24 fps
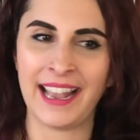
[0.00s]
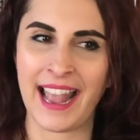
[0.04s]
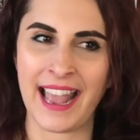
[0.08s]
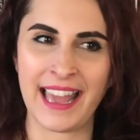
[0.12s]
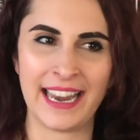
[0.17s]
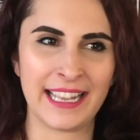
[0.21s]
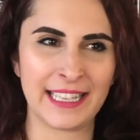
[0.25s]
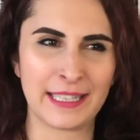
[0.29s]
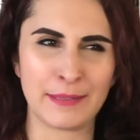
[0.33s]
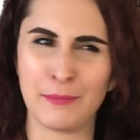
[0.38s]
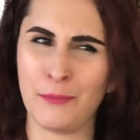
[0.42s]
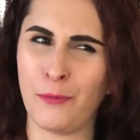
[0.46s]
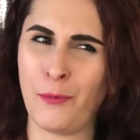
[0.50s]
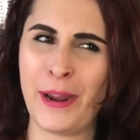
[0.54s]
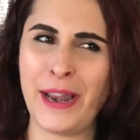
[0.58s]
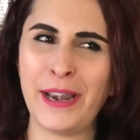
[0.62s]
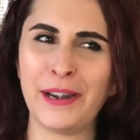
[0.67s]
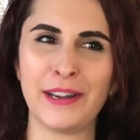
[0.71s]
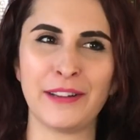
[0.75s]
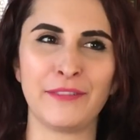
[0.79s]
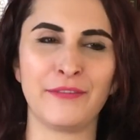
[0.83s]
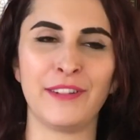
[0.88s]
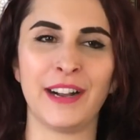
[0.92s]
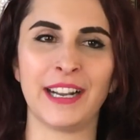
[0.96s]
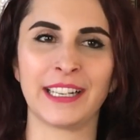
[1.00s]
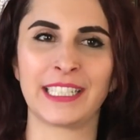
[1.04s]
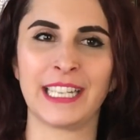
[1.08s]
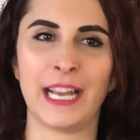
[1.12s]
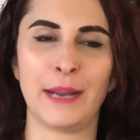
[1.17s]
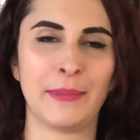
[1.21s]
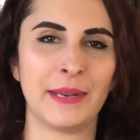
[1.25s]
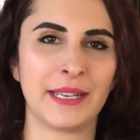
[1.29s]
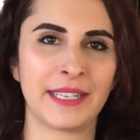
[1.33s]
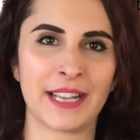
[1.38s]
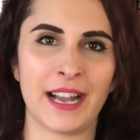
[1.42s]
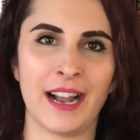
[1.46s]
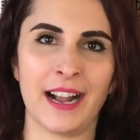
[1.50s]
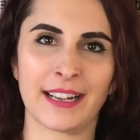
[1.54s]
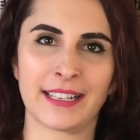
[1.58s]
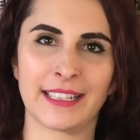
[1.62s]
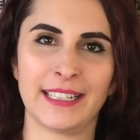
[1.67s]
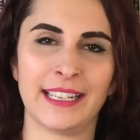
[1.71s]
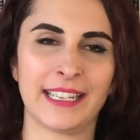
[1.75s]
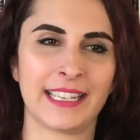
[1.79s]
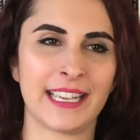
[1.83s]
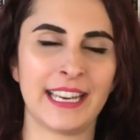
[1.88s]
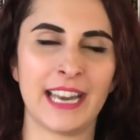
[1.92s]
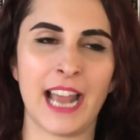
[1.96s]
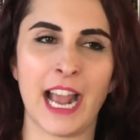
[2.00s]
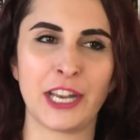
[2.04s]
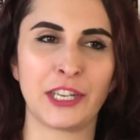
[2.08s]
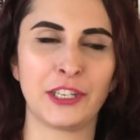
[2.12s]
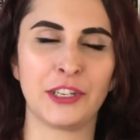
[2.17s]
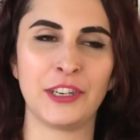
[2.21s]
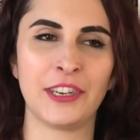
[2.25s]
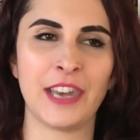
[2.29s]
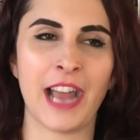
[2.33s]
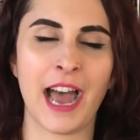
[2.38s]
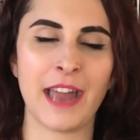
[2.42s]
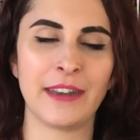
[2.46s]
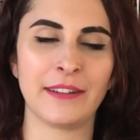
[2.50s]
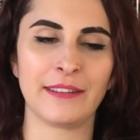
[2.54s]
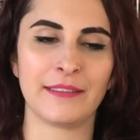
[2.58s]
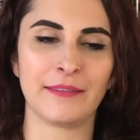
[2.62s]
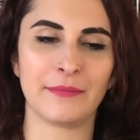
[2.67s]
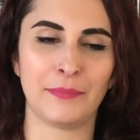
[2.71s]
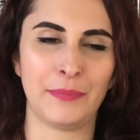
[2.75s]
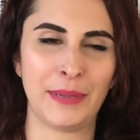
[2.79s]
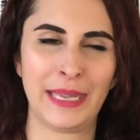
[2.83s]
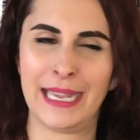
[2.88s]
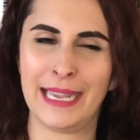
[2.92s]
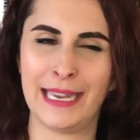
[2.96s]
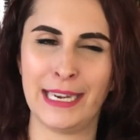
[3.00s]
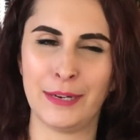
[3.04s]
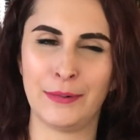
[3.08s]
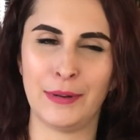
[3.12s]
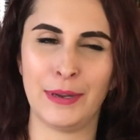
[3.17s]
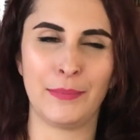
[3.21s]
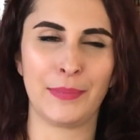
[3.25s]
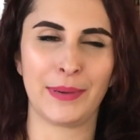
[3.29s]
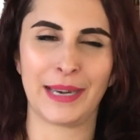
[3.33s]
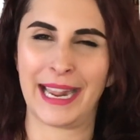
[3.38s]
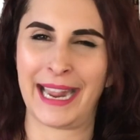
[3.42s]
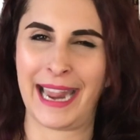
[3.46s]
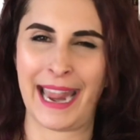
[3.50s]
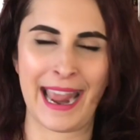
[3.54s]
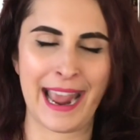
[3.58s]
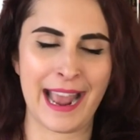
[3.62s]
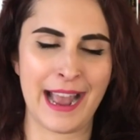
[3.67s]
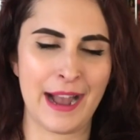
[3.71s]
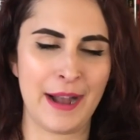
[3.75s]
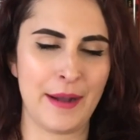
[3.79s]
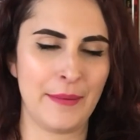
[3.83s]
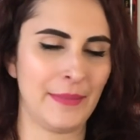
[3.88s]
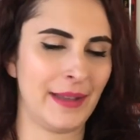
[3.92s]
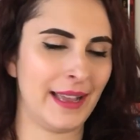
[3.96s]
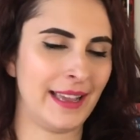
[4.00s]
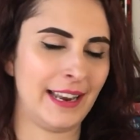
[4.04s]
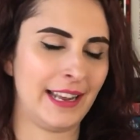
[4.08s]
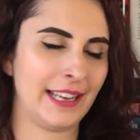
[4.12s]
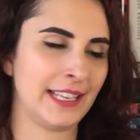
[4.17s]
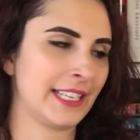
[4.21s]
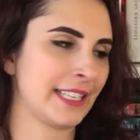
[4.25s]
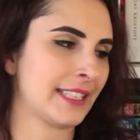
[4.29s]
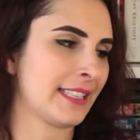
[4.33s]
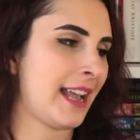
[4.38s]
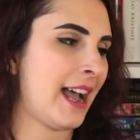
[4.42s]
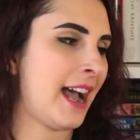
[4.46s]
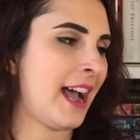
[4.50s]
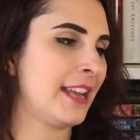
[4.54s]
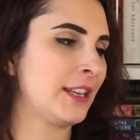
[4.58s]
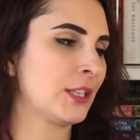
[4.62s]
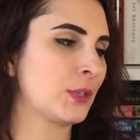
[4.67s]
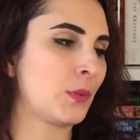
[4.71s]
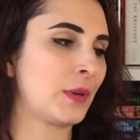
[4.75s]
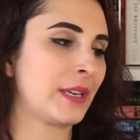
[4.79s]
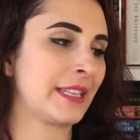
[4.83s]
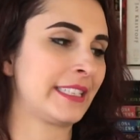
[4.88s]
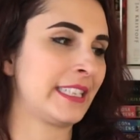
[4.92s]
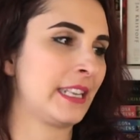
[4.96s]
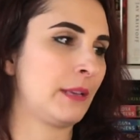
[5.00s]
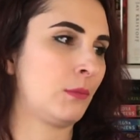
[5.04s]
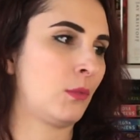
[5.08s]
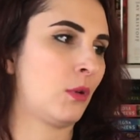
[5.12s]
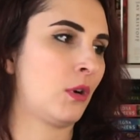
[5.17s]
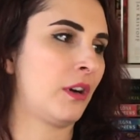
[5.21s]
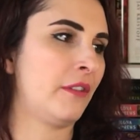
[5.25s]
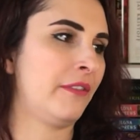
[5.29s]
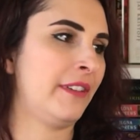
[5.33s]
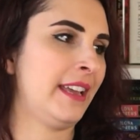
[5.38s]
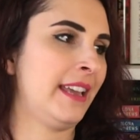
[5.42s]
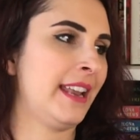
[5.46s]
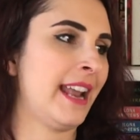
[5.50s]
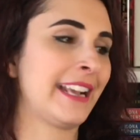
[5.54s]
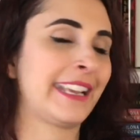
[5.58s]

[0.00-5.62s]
and it's weird and fucked up and toxic and I should not be into it but I am and I just I just want to see more of it.